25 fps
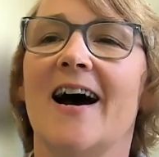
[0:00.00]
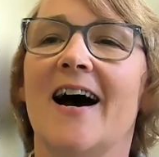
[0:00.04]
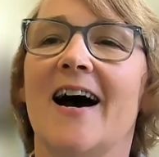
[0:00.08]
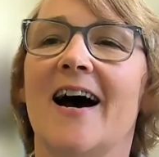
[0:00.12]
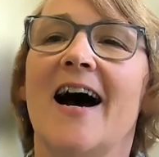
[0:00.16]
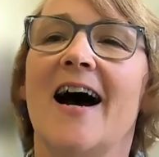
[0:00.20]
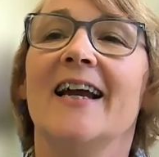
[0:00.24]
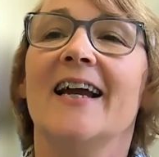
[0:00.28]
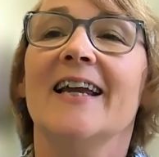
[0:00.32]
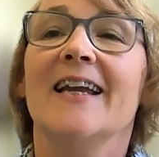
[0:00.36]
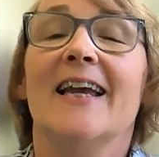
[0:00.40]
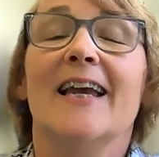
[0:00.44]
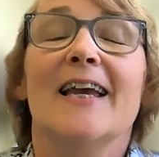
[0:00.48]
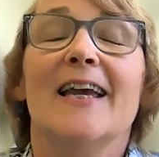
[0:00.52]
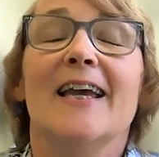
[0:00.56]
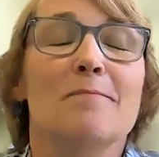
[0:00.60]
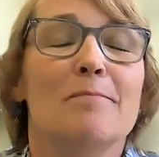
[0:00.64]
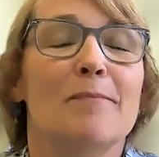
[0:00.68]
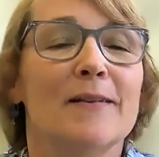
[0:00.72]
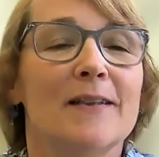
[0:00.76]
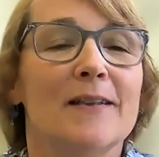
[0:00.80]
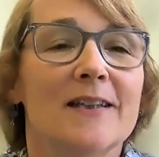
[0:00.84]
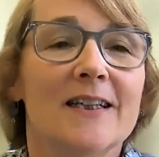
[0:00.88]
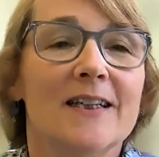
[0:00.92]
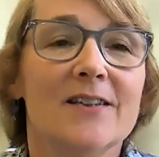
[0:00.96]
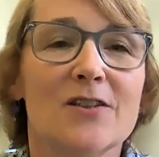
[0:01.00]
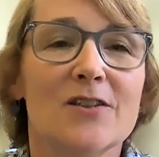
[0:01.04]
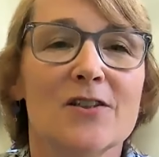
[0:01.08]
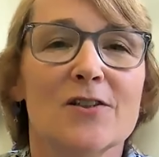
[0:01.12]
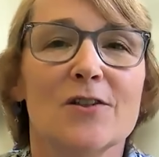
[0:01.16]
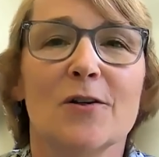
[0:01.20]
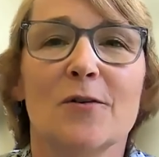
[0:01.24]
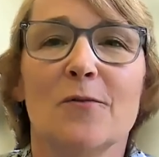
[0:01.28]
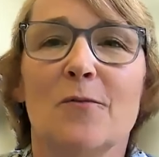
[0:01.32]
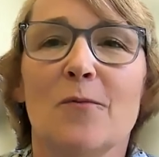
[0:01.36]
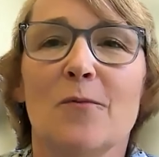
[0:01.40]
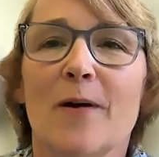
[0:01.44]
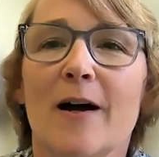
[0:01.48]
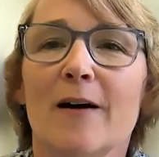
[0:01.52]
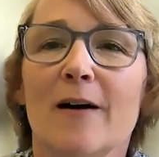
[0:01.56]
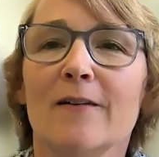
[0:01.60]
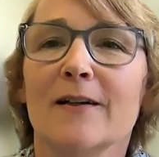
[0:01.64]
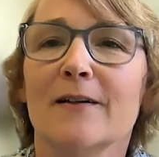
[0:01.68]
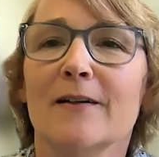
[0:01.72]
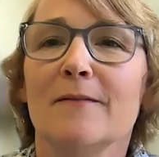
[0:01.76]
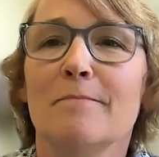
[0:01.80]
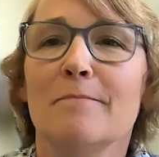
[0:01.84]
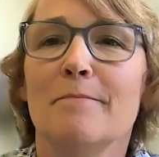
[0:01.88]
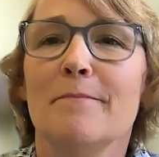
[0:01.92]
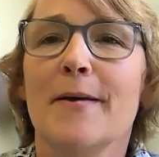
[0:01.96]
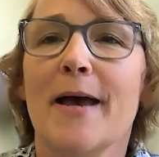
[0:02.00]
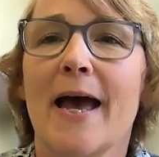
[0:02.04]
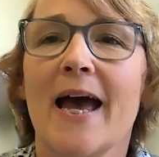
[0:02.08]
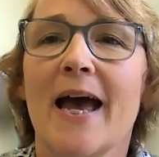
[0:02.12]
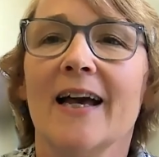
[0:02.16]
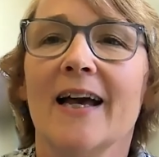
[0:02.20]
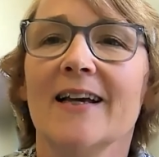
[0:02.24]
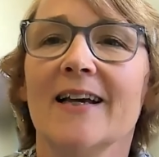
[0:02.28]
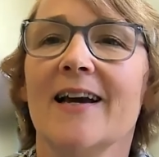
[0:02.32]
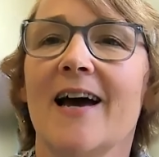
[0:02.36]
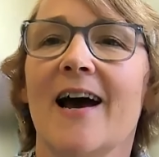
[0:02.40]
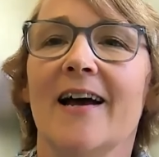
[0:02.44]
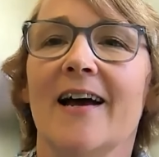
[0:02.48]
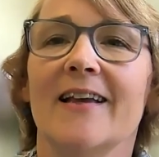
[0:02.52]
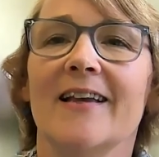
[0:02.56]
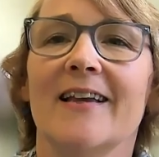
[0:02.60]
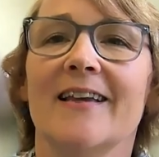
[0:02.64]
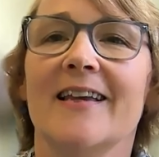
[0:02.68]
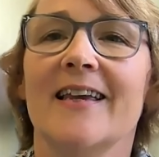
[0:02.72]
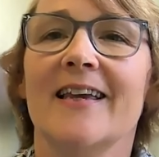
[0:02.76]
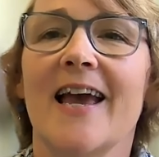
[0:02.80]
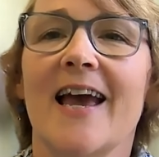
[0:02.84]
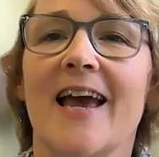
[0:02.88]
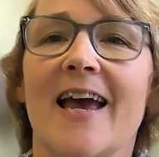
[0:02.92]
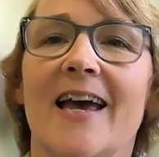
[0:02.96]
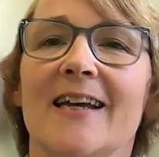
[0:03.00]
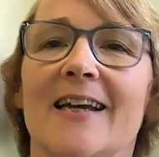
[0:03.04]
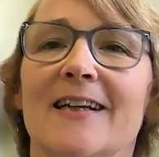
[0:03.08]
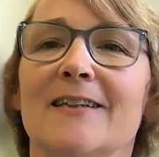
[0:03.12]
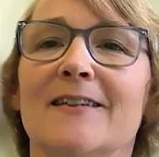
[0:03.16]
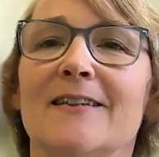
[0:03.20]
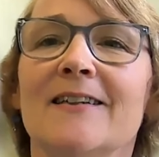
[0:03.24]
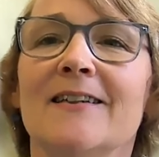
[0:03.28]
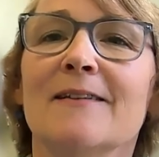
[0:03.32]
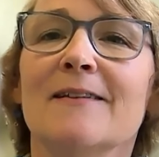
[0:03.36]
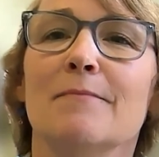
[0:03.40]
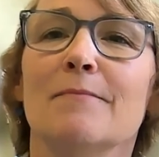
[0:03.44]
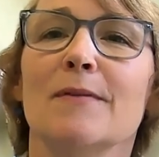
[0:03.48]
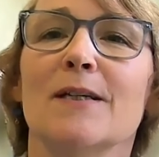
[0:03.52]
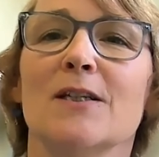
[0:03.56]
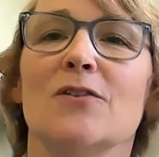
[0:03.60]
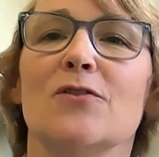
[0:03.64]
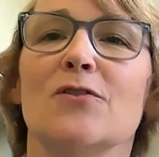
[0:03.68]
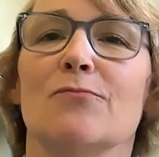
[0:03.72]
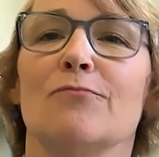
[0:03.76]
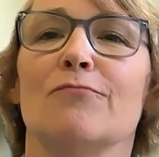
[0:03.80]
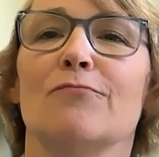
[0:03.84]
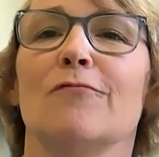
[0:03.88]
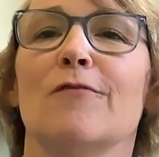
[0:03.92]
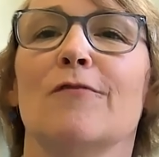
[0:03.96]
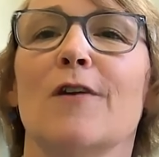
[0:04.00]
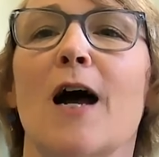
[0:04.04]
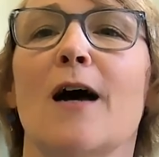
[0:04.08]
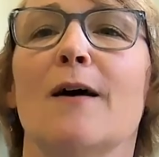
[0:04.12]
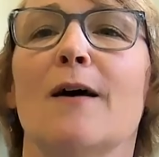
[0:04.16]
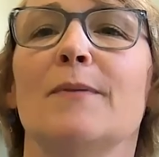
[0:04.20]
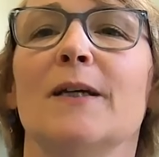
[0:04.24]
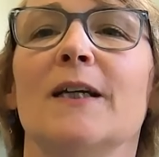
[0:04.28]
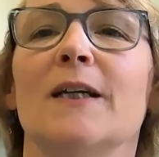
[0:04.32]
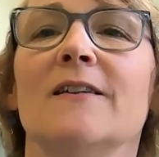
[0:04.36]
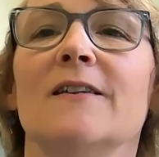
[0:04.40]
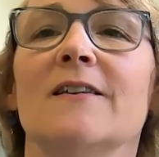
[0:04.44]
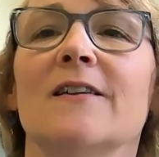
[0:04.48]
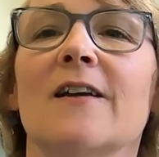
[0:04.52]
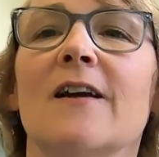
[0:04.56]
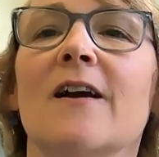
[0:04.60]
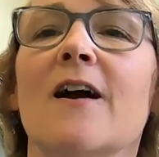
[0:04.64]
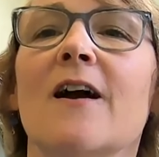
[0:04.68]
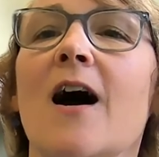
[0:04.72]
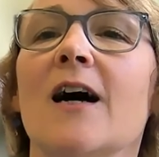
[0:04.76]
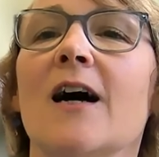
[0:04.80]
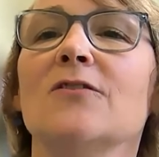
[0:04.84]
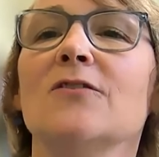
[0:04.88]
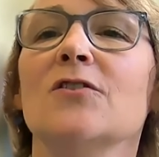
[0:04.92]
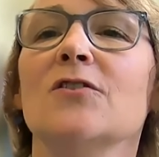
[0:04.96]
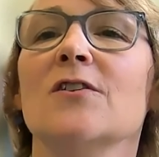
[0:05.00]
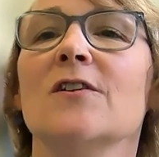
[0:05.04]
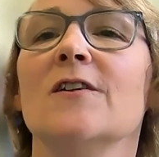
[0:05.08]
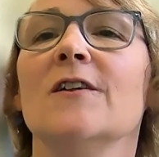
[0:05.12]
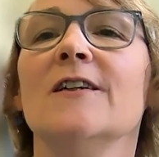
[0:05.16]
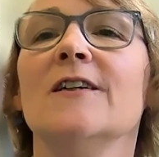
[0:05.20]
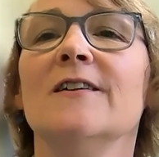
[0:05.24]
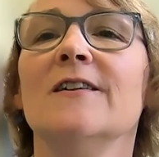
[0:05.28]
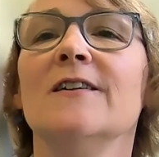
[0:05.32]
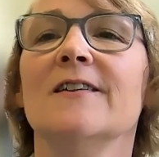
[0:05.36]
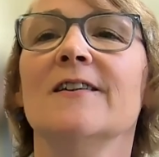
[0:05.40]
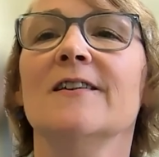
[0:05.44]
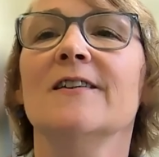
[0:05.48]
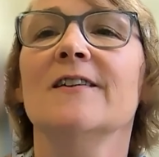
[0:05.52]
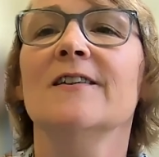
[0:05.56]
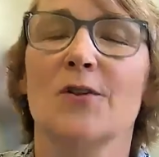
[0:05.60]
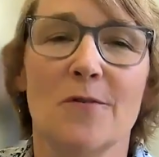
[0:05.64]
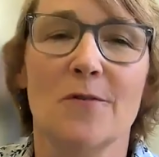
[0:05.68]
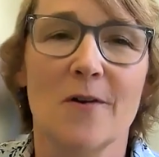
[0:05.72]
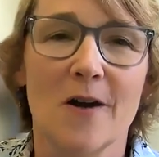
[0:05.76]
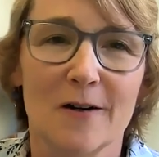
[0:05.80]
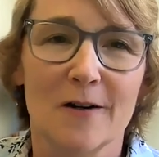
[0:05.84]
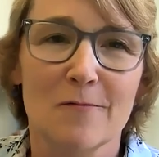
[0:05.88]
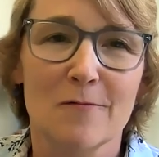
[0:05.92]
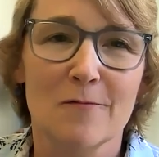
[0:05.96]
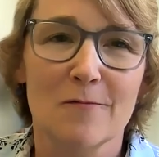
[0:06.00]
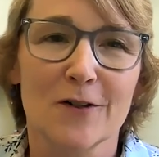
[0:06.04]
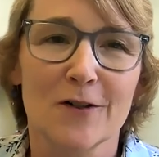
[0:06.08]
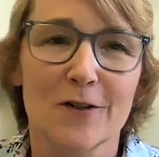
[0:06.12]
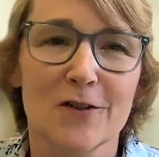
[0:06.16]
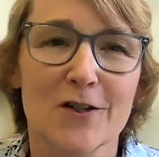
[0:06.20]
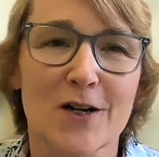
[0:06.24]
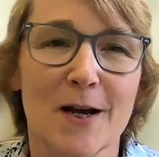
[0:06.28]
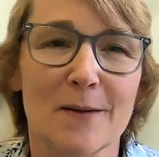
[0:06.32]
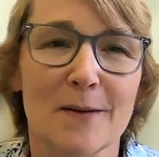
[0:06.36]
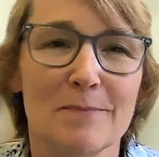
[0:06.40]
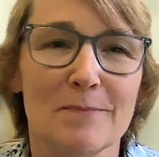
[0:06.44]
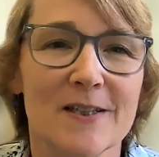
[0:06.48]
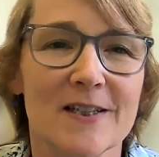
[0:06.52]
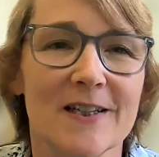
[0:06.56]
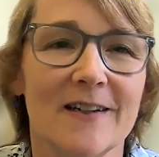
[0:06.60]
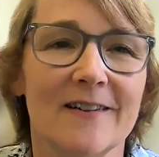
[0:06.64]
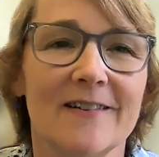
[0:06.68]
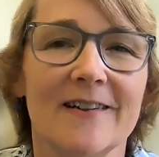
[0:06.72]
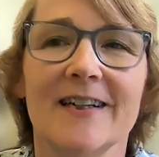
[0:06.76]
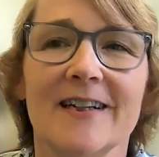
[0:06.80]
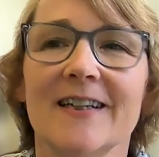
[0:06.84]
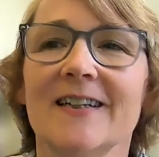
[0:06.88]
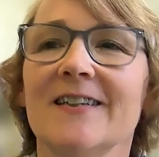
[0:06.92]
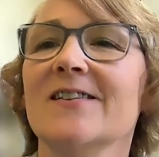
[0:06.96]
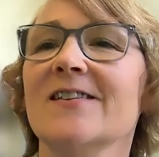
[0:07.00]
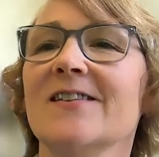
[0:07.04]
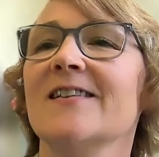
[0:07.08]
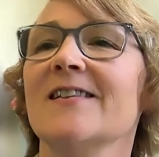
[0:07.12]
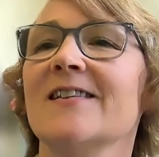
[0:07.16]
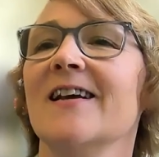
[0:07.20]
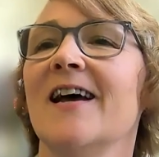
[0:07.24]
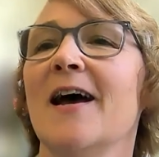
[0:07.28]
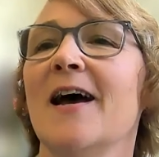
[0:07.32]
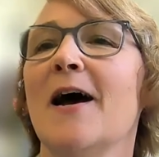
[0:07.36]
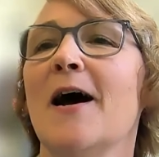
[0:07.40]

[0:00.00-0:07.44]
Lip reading: I am pleased to welcome back again Miss Robin Kotzker to our workshop series.